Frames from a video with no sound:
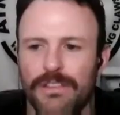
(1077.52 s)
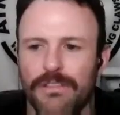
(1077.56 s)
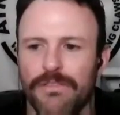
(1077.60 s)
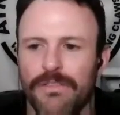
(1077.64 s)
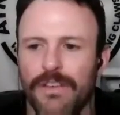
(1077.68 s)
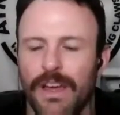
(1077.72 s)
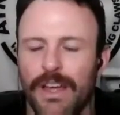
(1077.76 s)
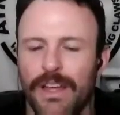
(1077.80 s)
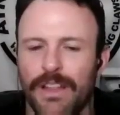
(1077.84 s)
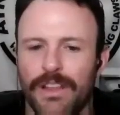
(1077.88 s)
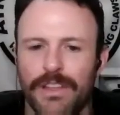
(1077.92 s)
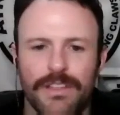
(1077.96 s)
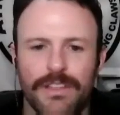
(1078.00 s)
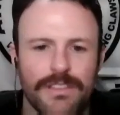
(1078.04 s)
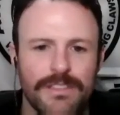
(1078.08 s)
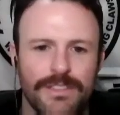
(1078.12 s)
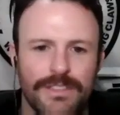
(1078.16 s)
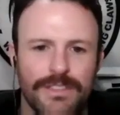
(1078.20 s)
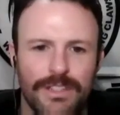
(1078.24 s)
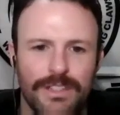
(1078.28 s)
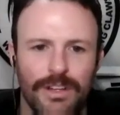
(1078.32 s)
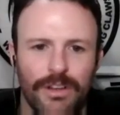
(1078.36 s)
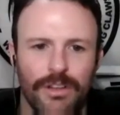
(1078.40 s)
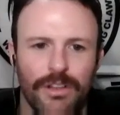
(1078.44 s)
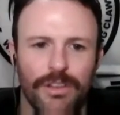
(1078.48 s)
the violence,
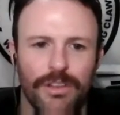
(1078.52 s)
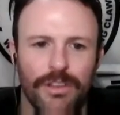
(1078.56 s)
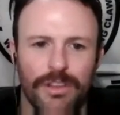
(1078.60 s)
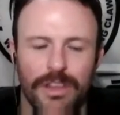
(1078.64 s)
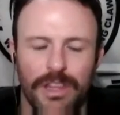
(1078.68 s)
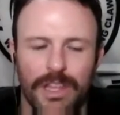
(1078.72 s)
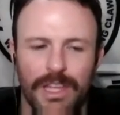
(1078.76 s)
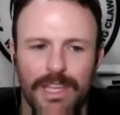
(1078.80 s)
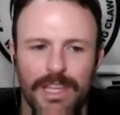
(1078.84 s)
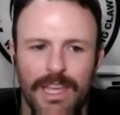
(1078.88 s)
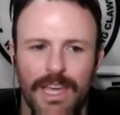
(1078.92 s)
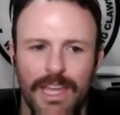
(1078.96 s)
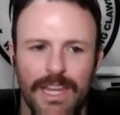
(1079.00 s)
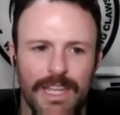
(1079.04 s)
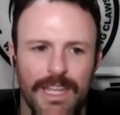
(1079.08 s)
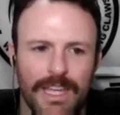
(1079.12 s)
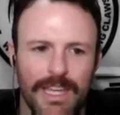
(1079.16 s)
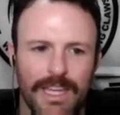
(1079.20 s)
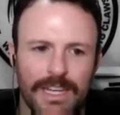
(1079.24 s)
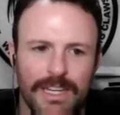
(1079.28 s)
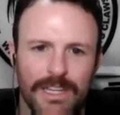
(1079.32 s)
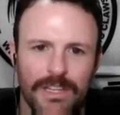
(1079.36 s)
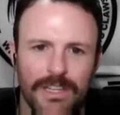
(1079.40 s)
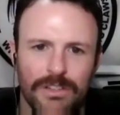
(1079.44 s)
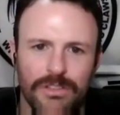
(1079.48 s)
all of like Kenny
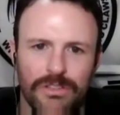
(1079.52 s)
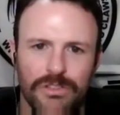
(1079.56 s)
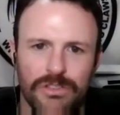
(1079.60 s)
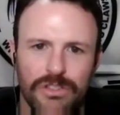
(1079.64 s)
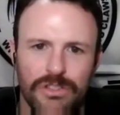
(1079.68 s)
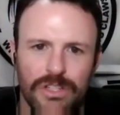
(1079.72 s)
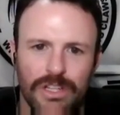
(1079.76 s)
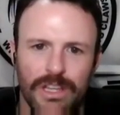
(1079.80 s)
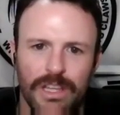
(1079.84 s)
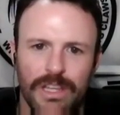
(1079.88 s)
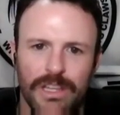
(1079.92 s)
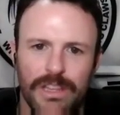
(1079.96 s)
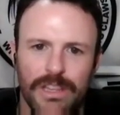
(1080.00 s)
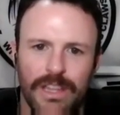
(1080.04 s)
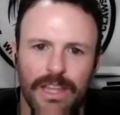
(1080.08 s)
getting killed and shit like